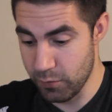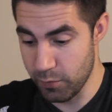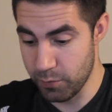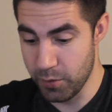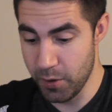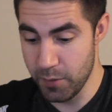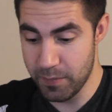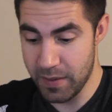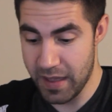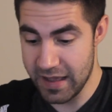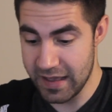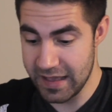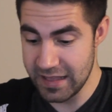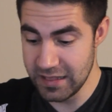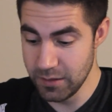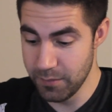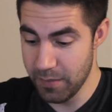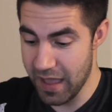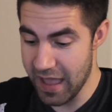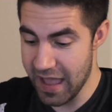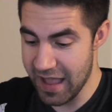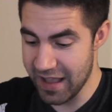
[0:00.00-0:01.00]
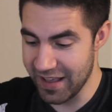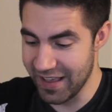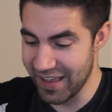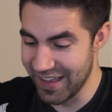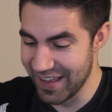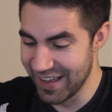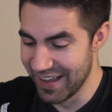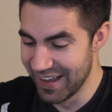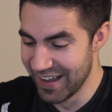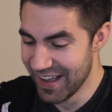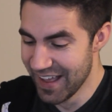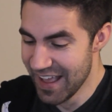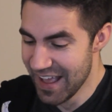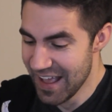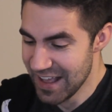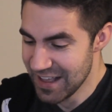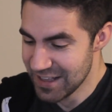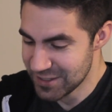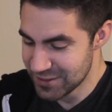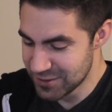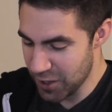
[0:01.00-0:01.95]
will put back in the bag.